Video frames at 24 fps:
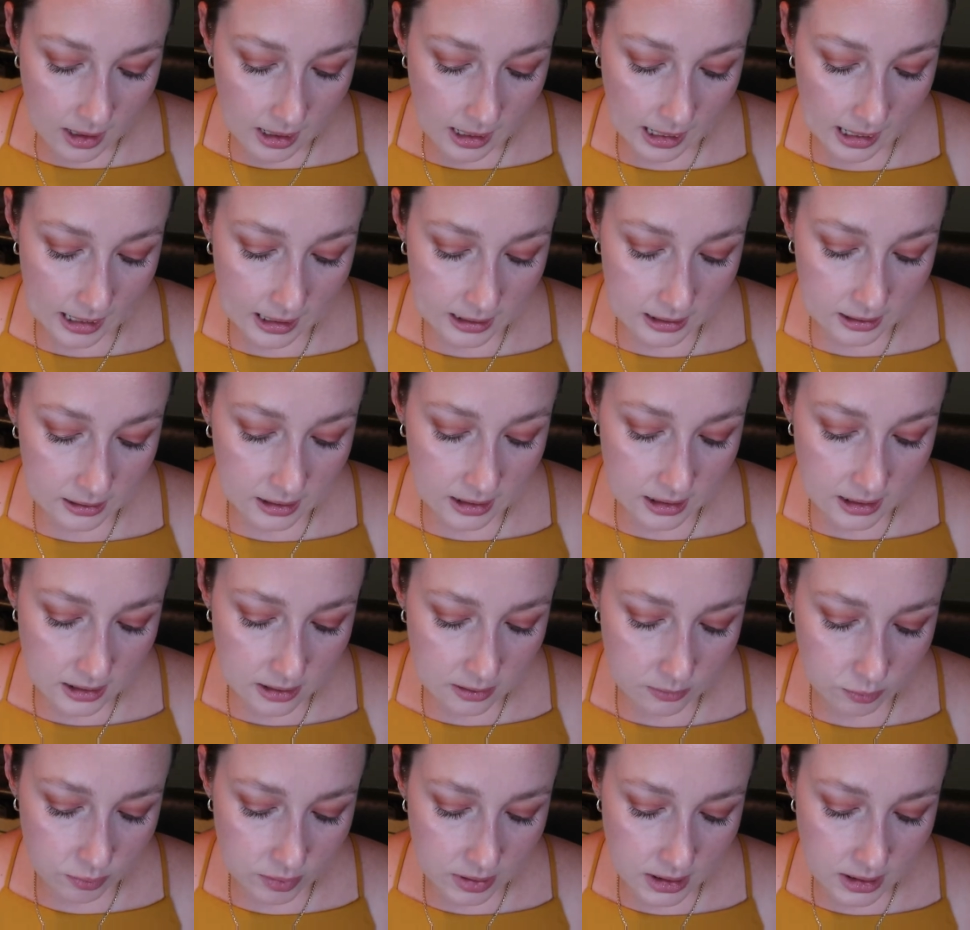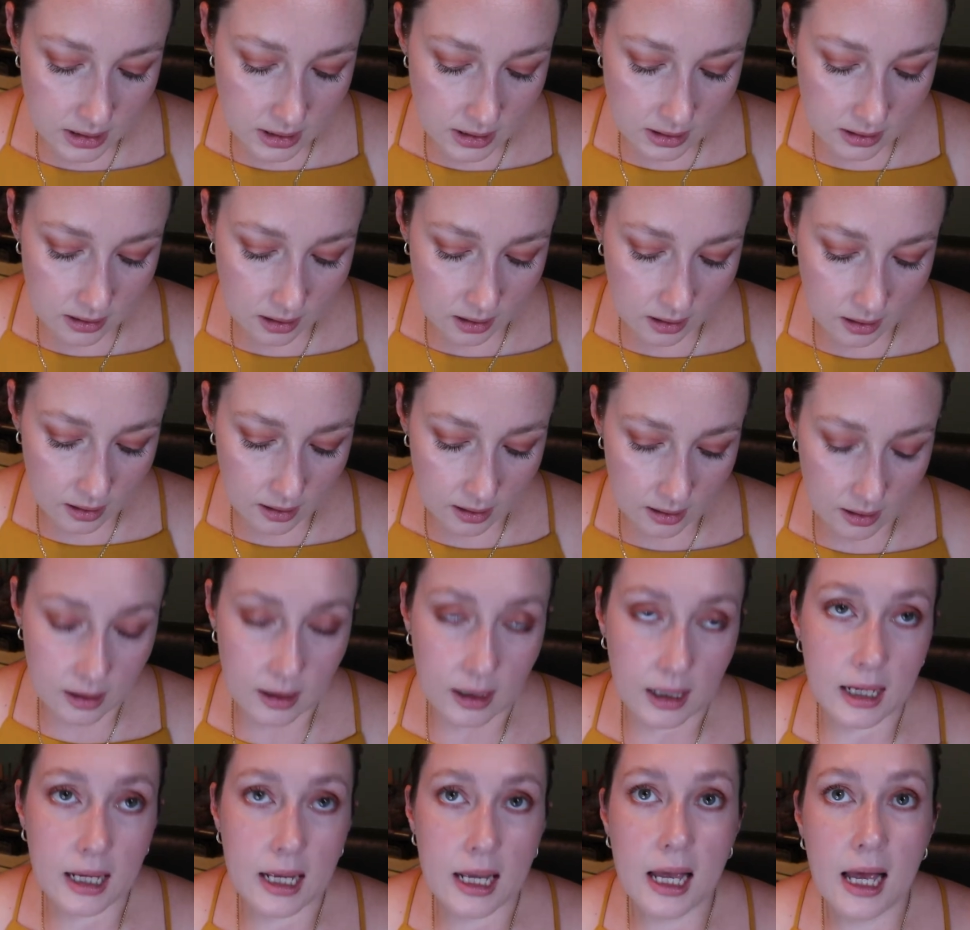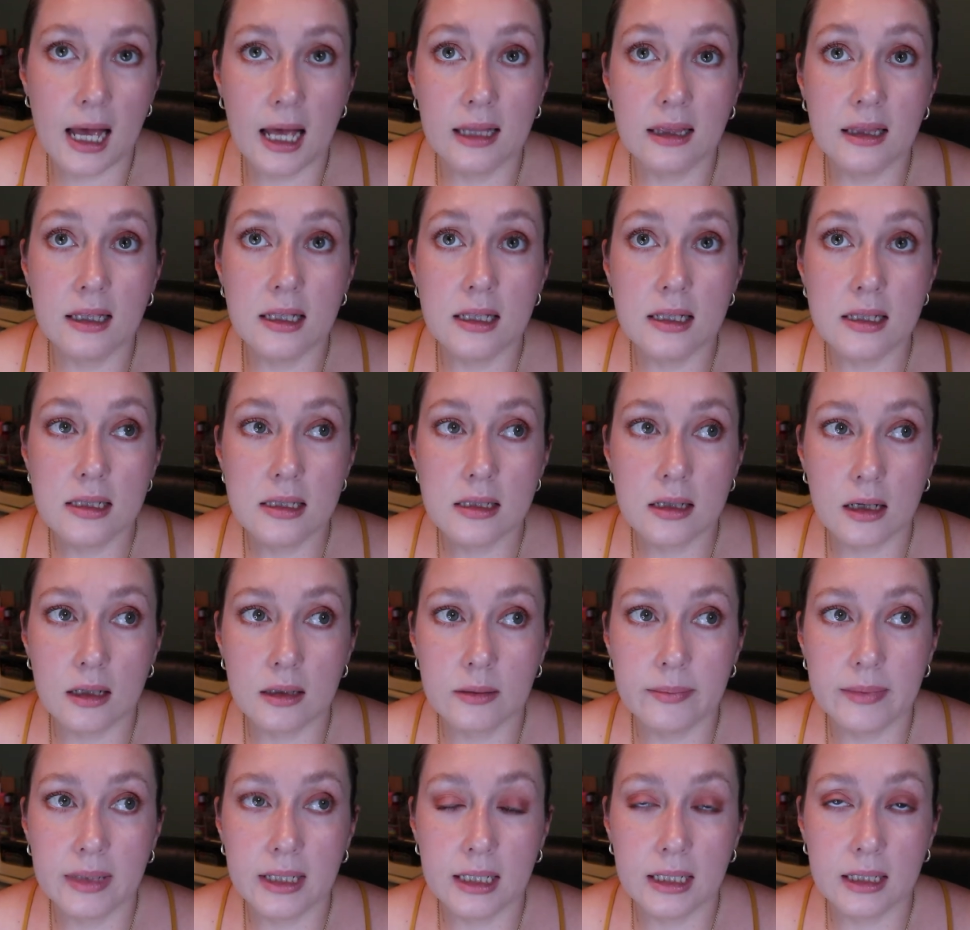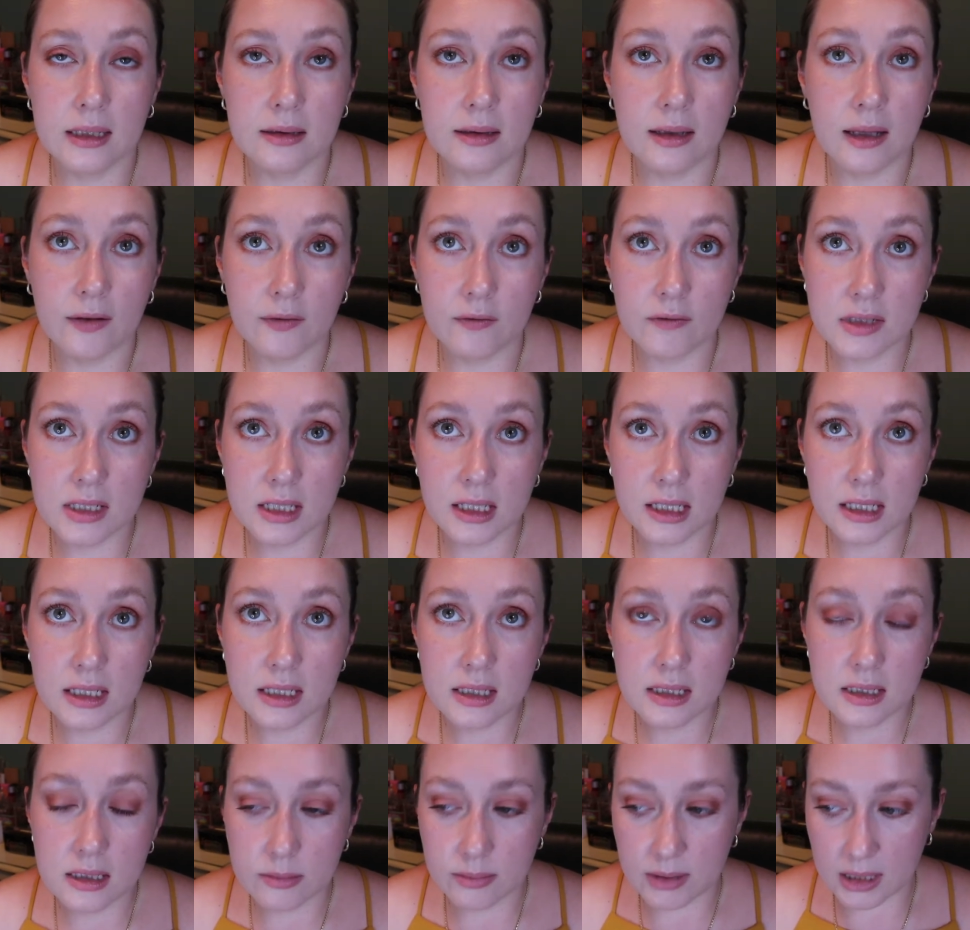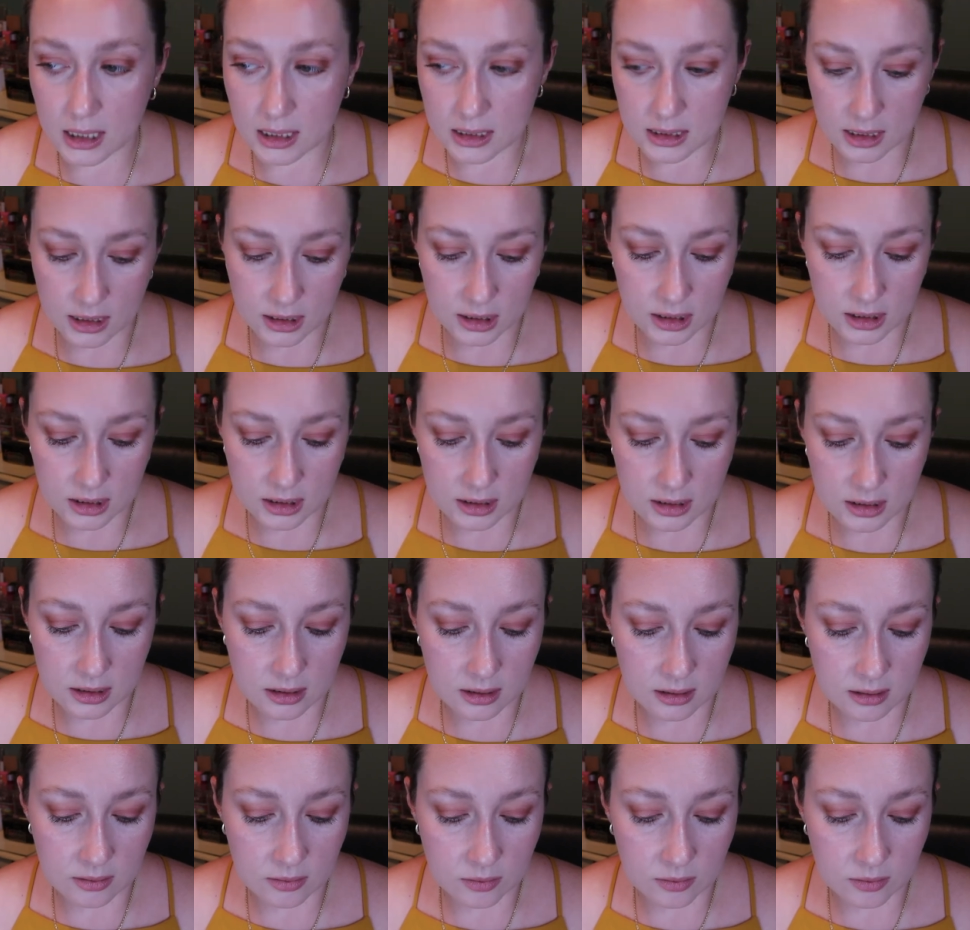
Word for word: And this was, I had this on my loves list because I just